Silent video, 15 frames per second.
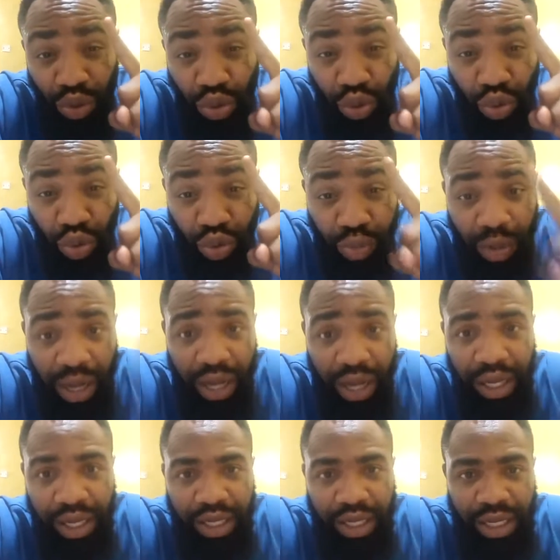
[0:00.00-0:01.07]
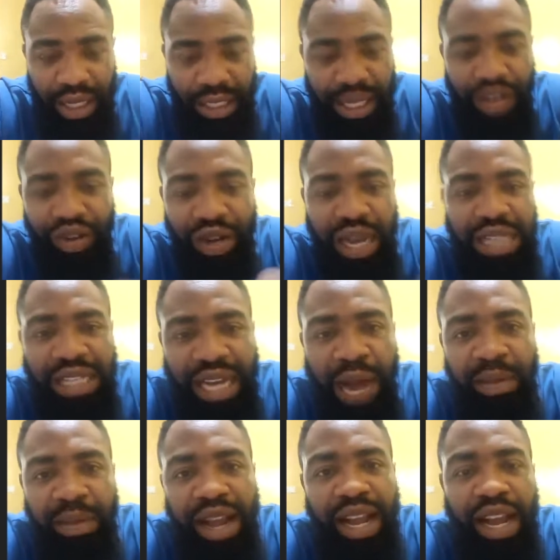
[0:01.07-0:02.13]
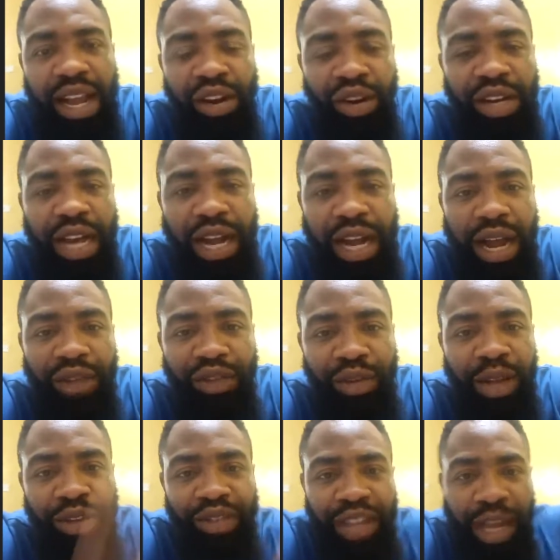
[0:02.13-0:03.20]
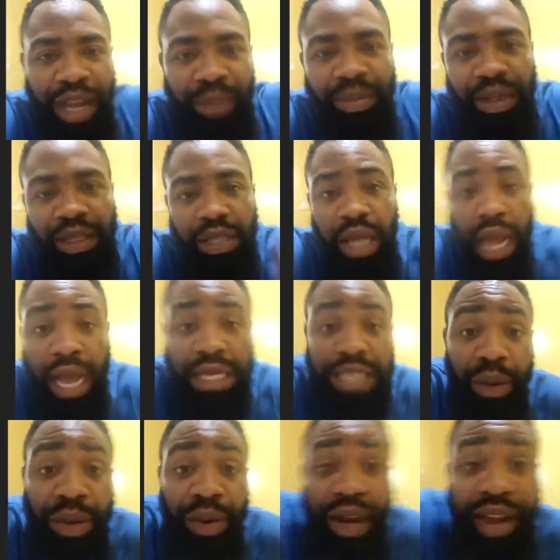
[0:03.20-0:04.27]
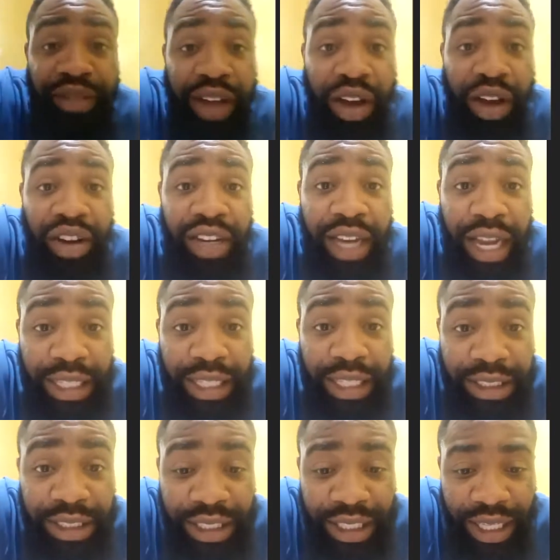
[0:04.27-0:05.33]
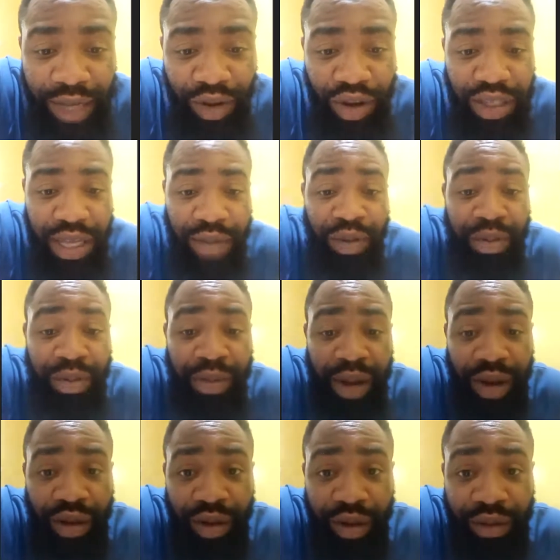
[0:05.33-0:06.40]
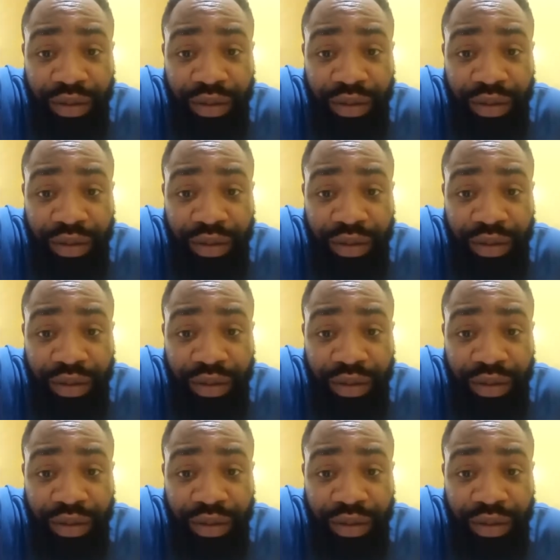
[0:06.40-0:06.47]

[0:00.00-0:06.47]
To Uber. He said, no, there is an app that I can order a car from here to that place. I said, I will never order it because I'm from Ibadan.